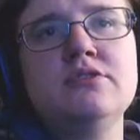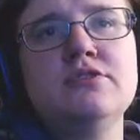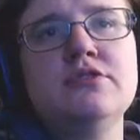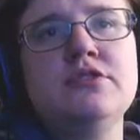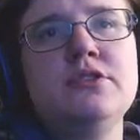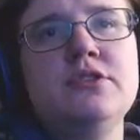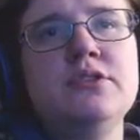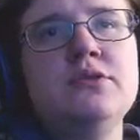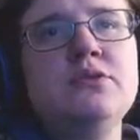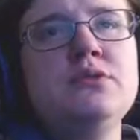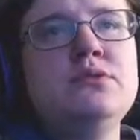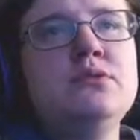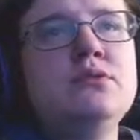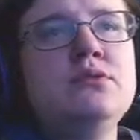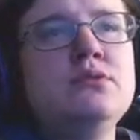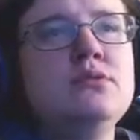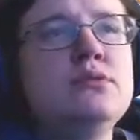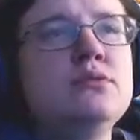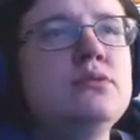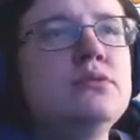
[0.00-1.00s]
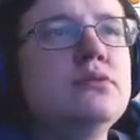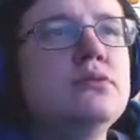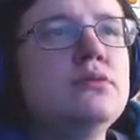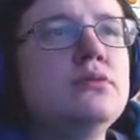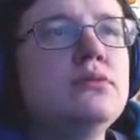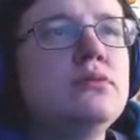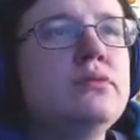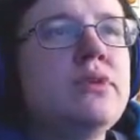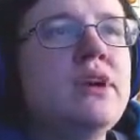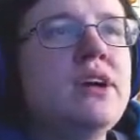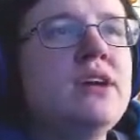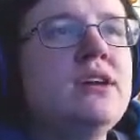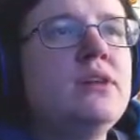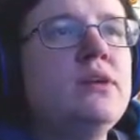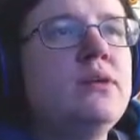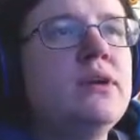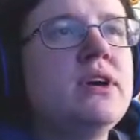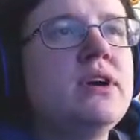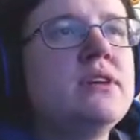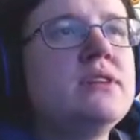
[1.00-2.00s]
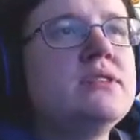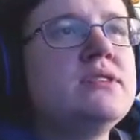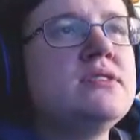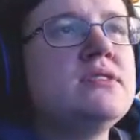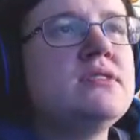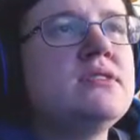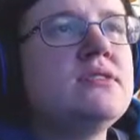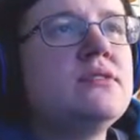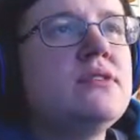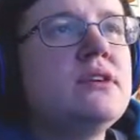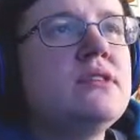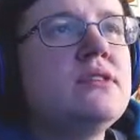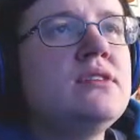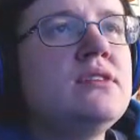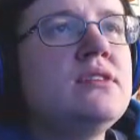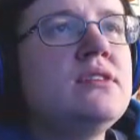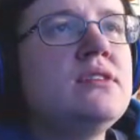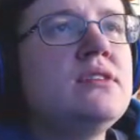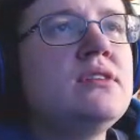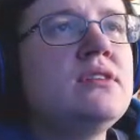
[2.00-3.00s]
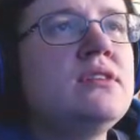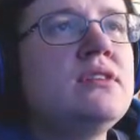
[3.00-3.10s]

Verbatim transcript: few red quests, so either.